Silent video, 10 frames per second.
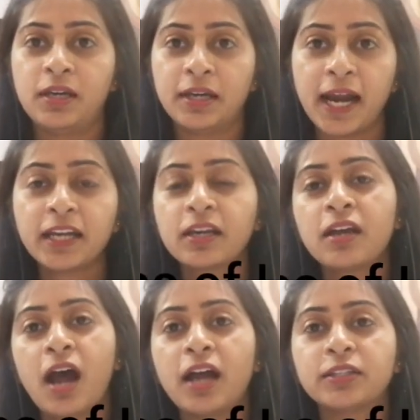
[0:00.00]
Right?
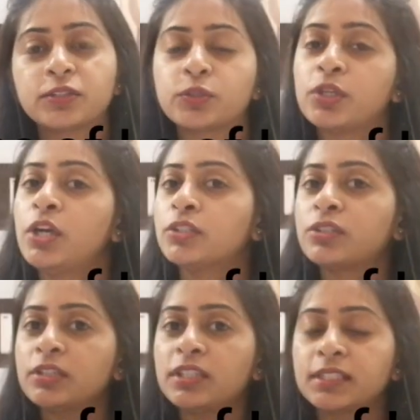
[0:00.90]
Understood.
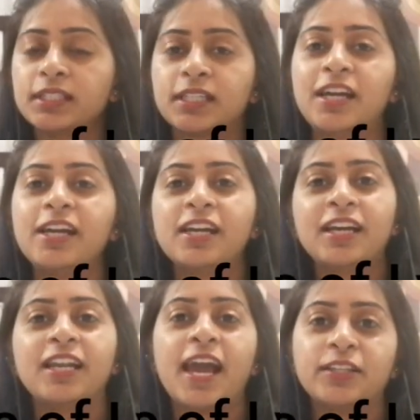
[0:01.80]
So this is our
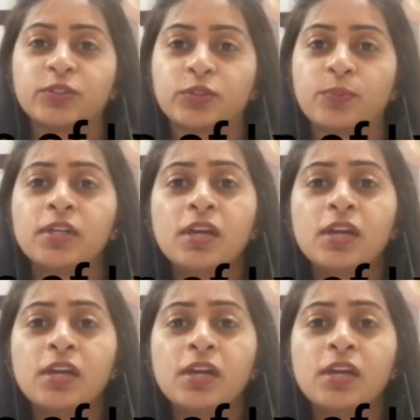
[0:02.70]
lysosome.